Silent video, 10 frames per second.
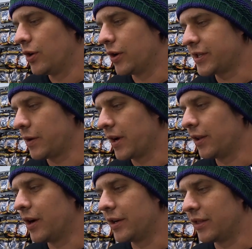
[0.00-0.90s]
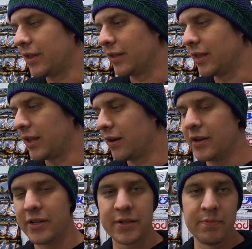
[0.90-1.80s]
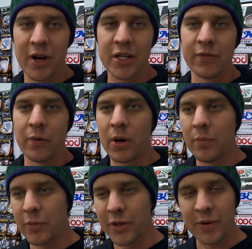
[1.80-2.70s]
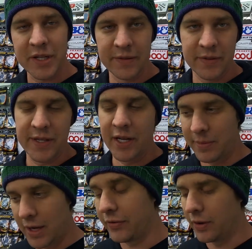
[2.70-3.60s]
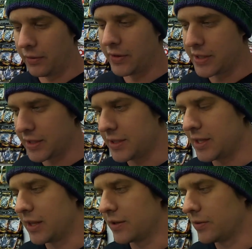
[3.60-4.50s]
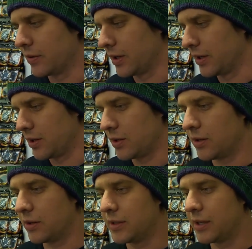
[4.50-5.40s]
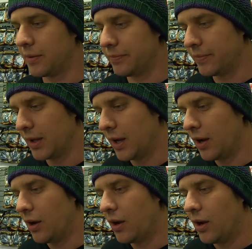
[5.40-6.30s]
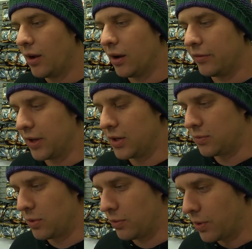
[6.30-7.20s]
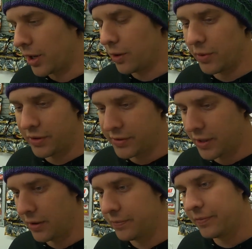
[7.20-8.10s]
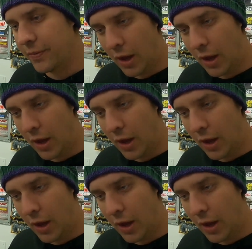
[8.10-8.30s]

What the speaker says: Not so inclined to think that there is much of a problem with the rest of the setup after obviously seeing the sort of condition that of the engine we were working with. So